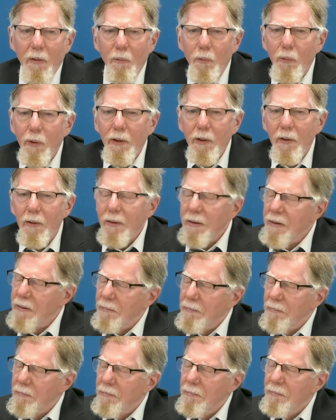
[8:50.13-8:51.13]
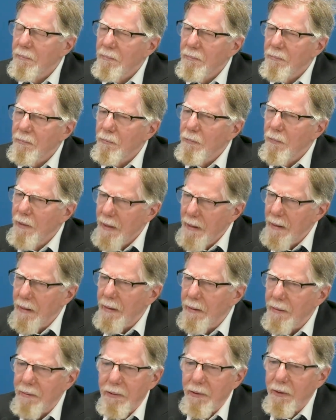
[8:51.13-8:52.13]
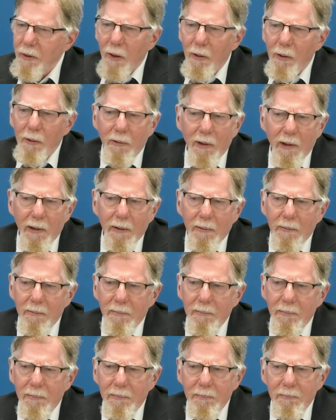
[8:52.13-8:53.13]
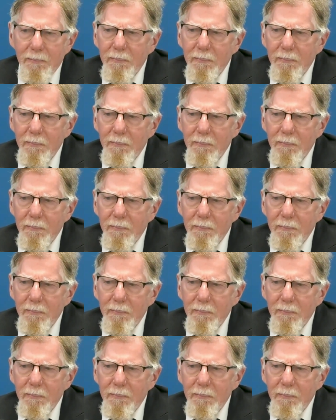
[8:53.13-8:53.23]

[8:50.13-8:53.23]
were not really to go around